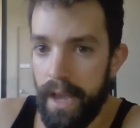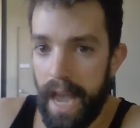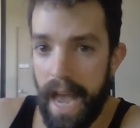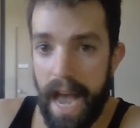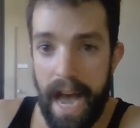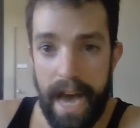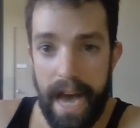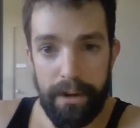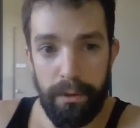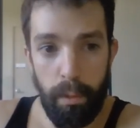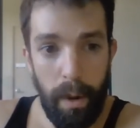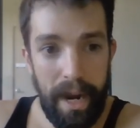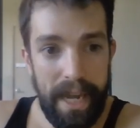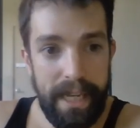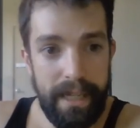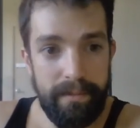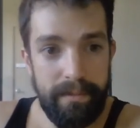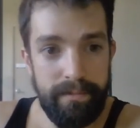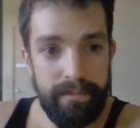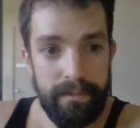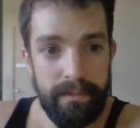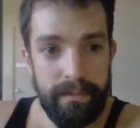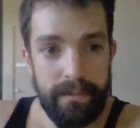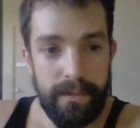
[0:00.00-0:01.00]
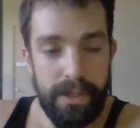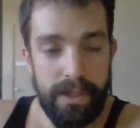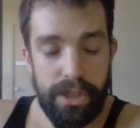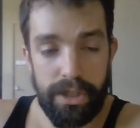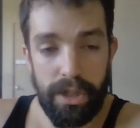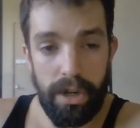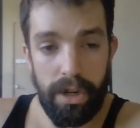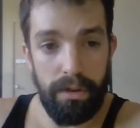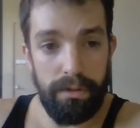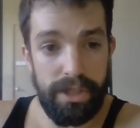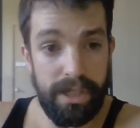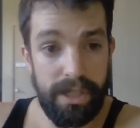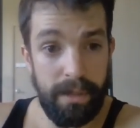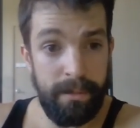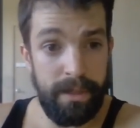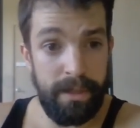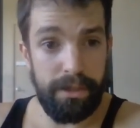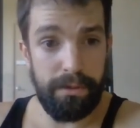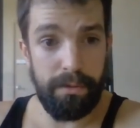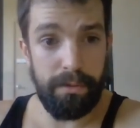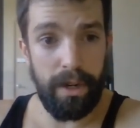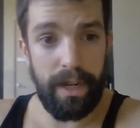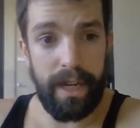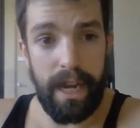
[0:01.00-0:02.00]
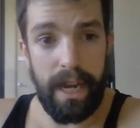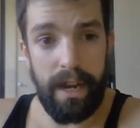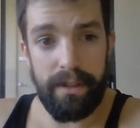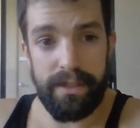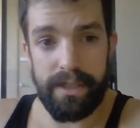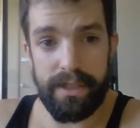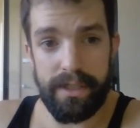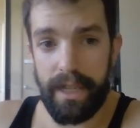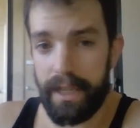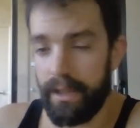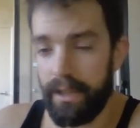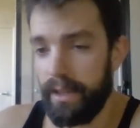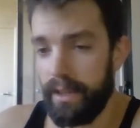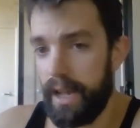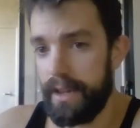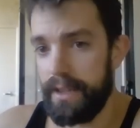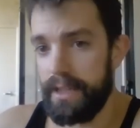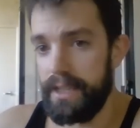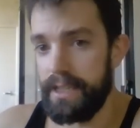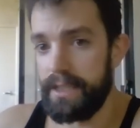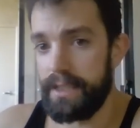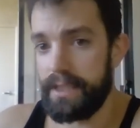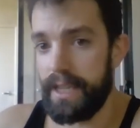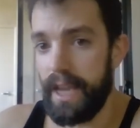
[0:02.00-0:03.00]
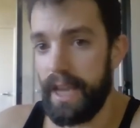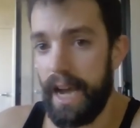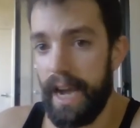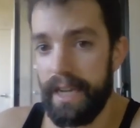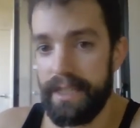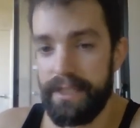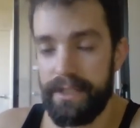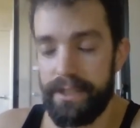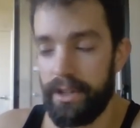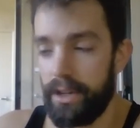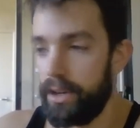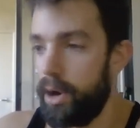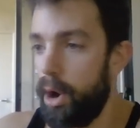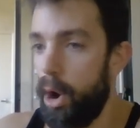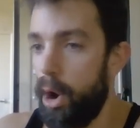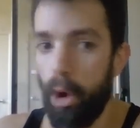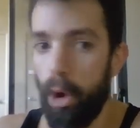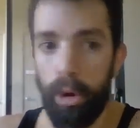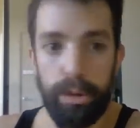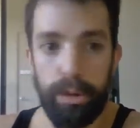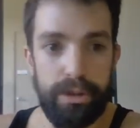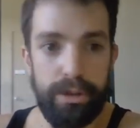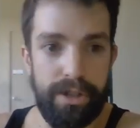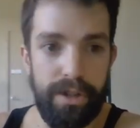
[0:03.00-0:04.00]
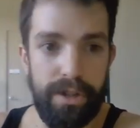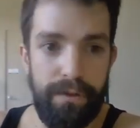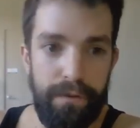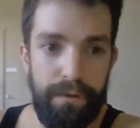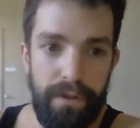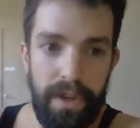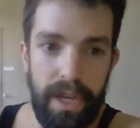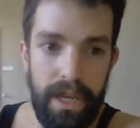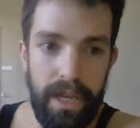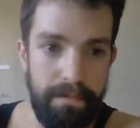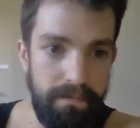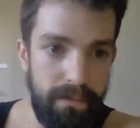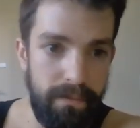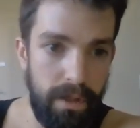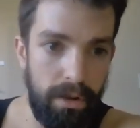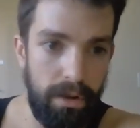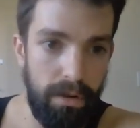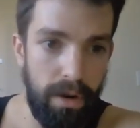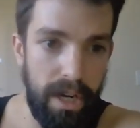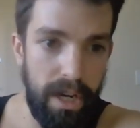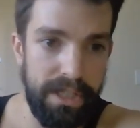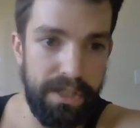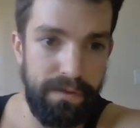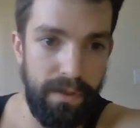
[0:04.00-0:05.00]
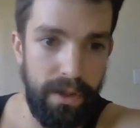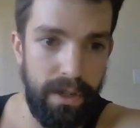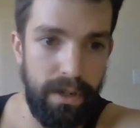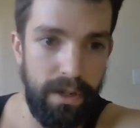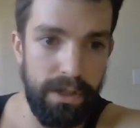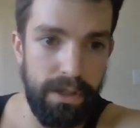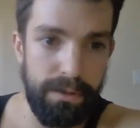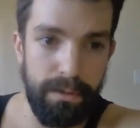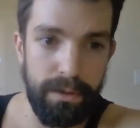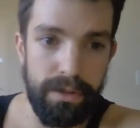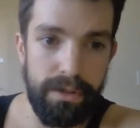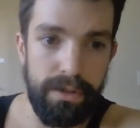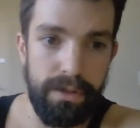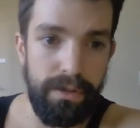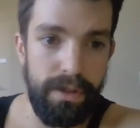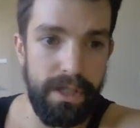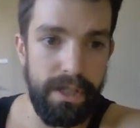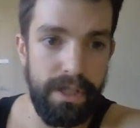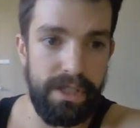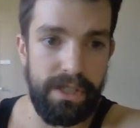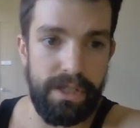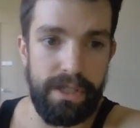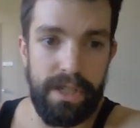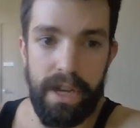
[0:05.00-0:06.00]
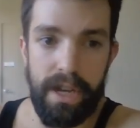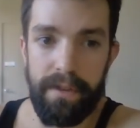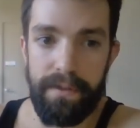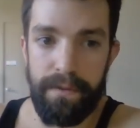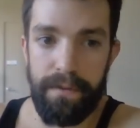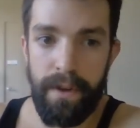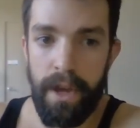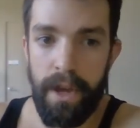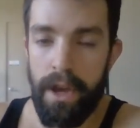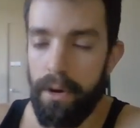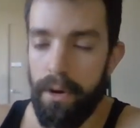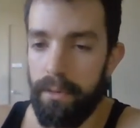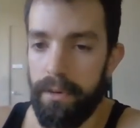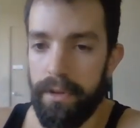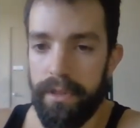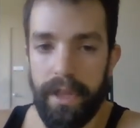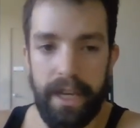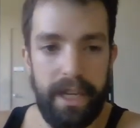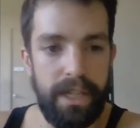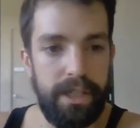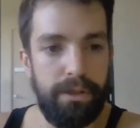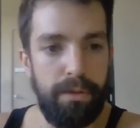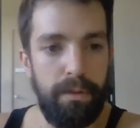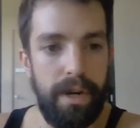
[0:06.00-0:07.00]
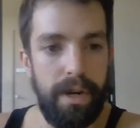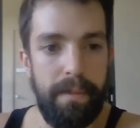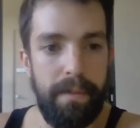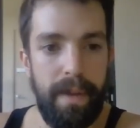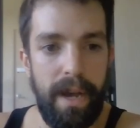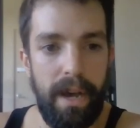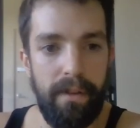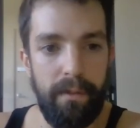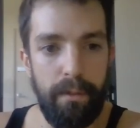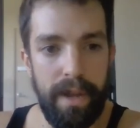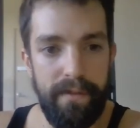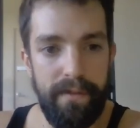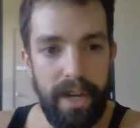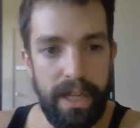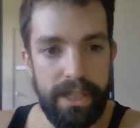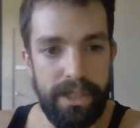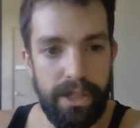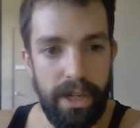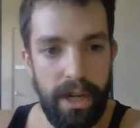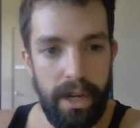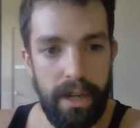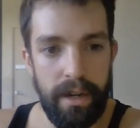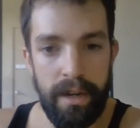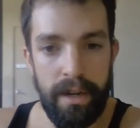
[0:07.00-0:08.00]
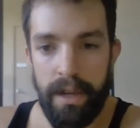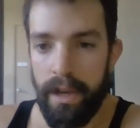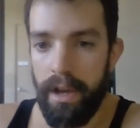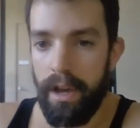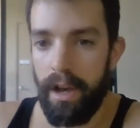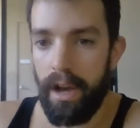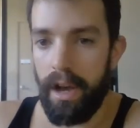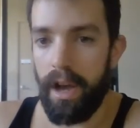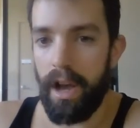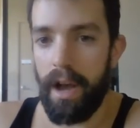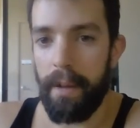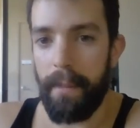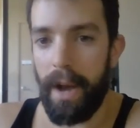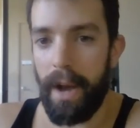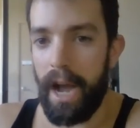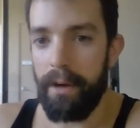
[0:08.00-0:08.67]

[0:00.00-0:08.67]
Added weight. So some of these workouts, like a lot of these guys that are ultra fit CrossFitters will do this stuff with like a 20-pound weight vest on.